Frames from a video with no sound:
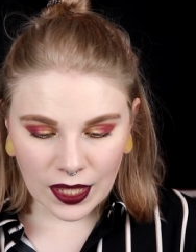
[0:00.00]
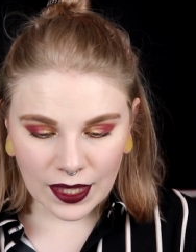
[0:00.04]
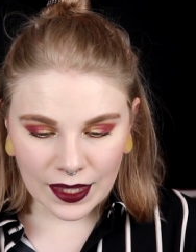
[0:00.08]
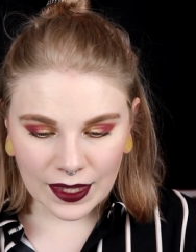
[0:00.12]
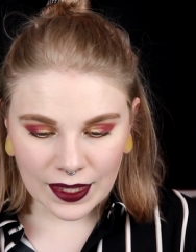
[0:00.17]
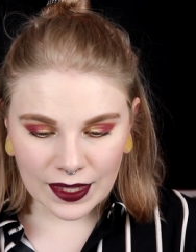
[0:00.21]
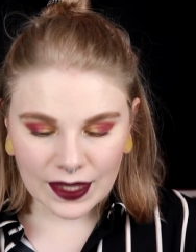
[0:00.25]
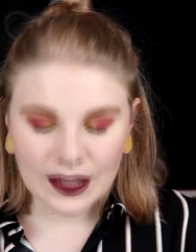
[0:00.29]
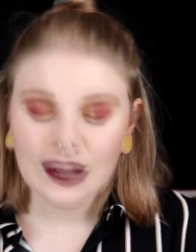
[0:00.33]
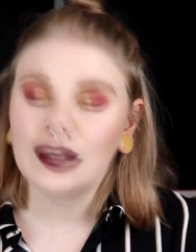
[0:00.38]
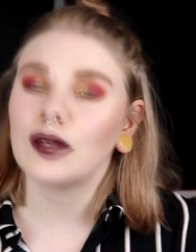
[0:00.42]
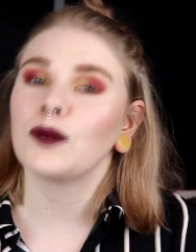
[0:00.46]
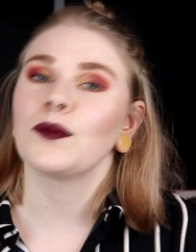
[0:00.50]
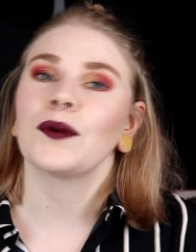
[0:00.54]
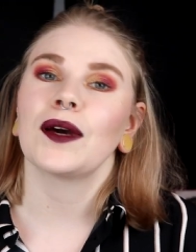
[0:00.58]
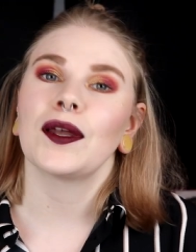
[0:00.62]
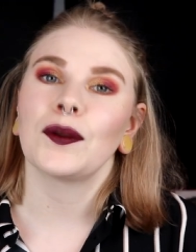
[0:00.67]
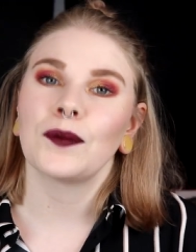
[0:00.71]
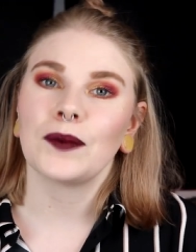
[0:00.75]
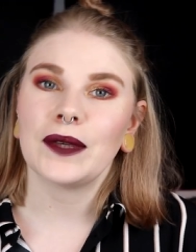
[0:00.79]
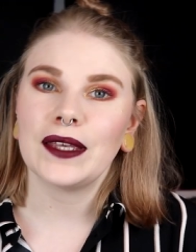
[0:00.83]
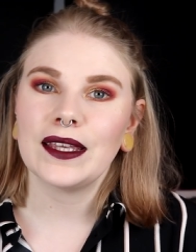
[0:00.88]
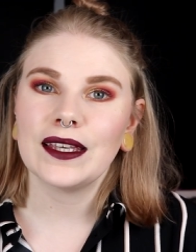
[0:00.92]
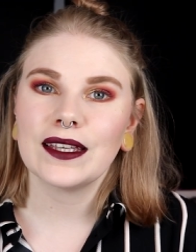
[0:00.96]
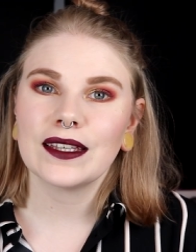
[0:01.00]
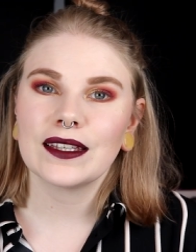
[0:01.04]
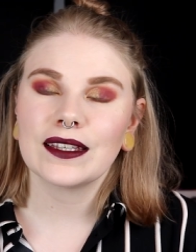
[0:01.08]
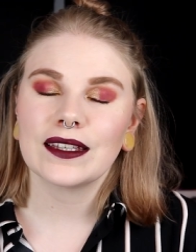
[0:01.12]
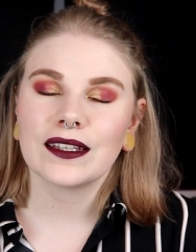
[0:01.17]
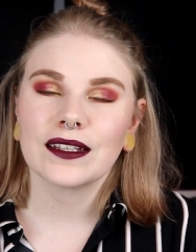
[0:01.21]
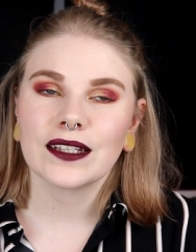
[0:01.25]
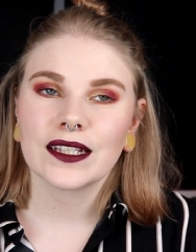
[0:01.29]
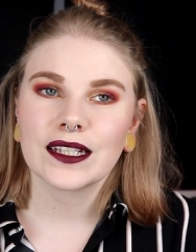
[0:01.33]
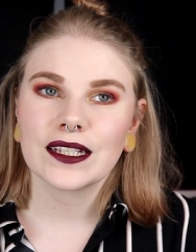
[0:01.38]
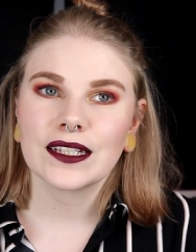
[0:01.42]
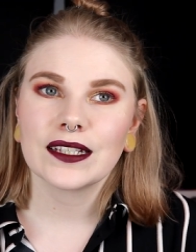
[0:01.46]
eh, in one week.
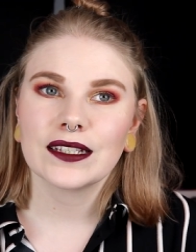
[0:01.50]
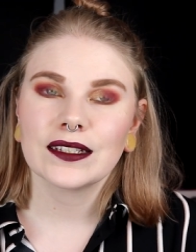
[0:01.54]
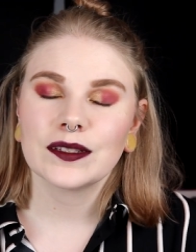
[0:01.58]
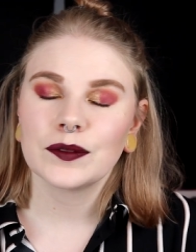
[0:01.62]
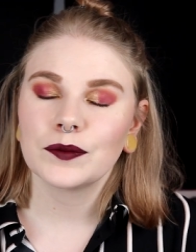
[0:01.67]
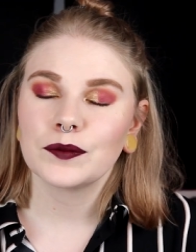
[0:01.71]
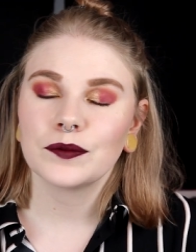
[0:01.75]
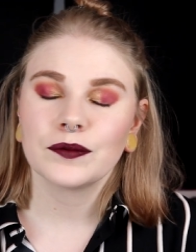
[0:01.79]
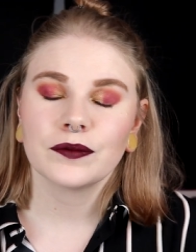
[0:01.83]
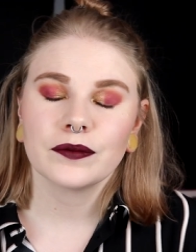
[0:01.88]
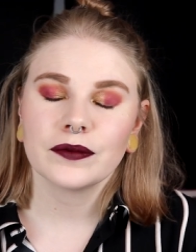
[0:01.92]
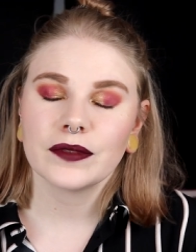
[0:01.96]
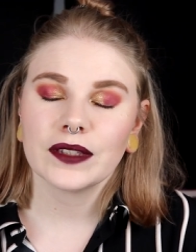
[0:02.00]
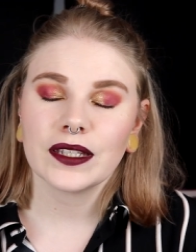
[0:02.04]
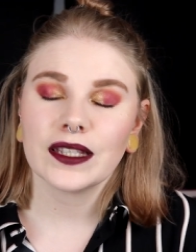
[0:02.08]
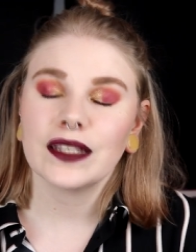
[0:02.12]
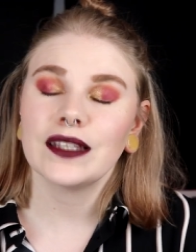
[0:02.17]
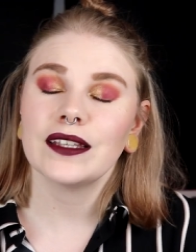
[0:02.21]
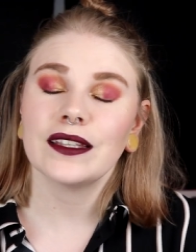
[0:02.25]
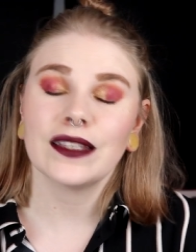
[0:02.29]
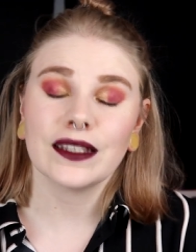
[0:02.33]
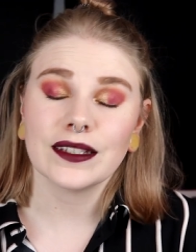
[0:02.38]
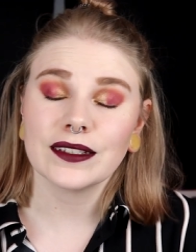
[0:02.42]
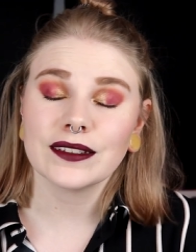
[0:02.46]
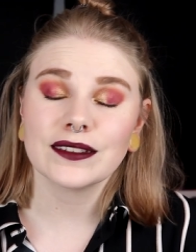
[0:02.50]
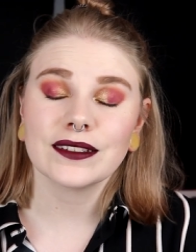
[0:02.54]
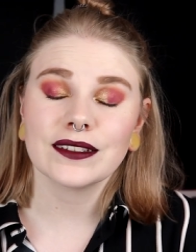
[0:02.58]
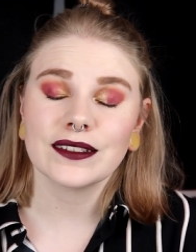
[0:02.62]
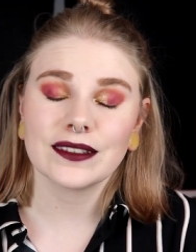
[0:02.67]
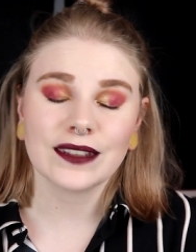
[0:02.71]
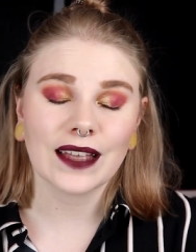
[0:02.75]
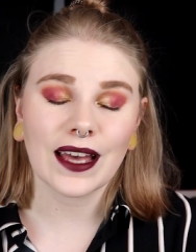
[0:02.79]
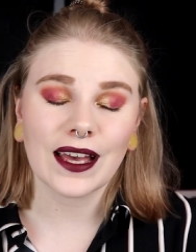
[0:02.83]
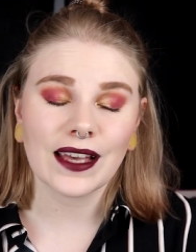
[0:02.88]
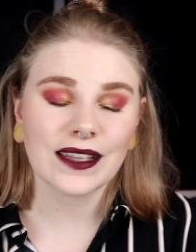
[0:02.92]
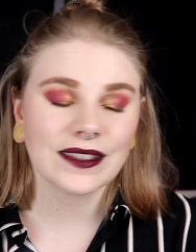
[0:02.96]
Yes,
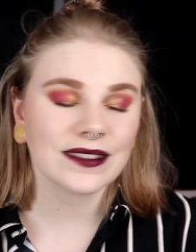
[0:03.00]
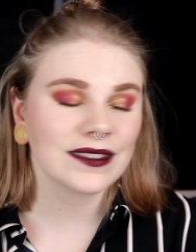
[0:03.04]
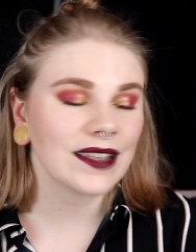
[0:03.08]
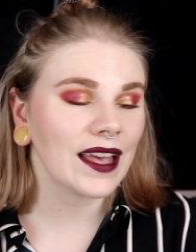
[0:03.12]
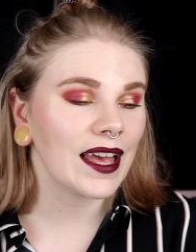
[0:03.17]
it has.